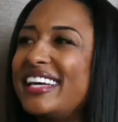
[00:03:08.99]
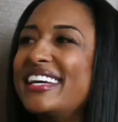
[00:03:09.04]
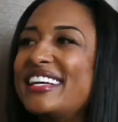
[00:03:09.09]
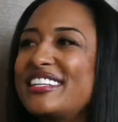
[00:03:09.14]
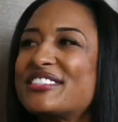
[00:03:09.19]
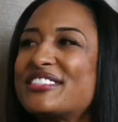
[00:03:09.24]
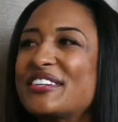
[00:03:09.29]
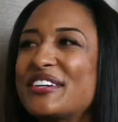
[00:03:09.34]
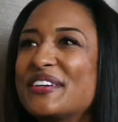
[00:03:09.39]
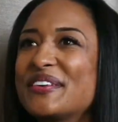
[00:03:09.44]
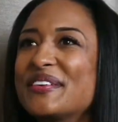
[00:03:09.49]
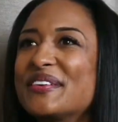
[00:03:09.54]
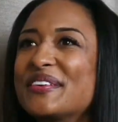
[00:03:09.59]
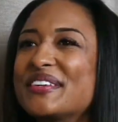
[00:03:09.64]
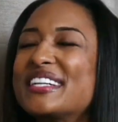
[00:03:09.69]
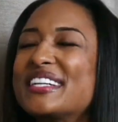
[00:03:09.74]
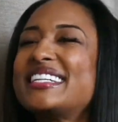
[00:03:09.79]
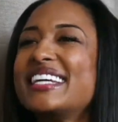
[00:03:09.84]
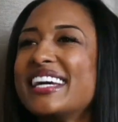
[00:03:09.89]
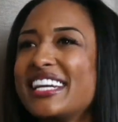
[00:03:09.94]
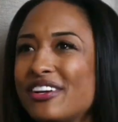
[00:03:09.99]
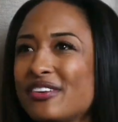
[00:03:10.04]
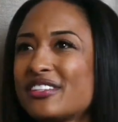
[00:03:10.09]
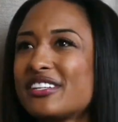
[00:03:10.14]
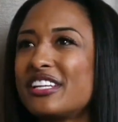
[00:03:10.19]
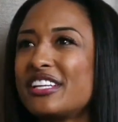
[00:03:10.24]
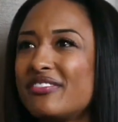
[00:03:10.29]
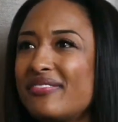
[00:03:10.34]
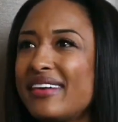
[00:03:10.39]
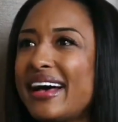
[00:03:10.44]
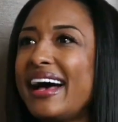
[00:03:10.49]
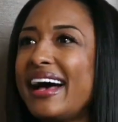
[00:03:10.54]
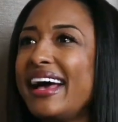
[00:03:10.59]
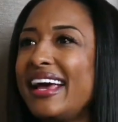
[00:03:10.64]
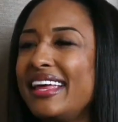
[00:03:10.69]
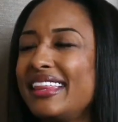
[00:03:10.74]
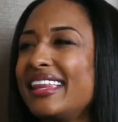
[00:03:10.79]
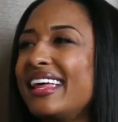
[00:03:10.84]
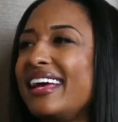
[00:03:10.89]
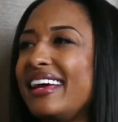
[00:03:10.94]
So Danny was on the mat,
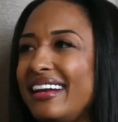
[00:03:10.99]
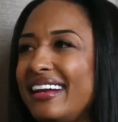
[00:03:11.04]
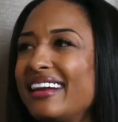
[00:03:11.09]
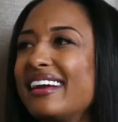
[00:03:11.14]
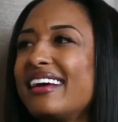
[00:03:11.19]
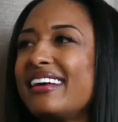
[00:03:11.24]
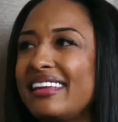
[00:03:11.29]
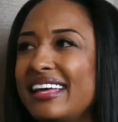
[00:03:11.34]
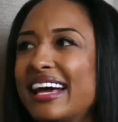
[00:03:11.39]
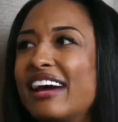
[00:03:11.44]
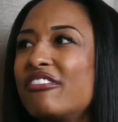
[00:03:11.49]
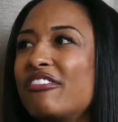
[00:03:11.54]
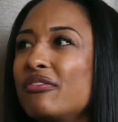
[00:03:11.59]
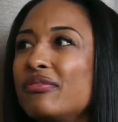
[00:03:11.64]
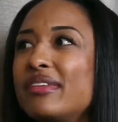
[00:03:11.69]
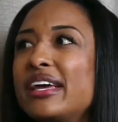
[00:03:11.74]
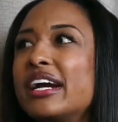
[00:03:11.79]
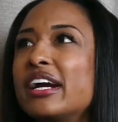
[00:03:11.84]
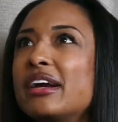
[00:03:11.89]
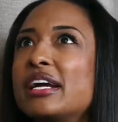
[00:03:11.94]
and then from there.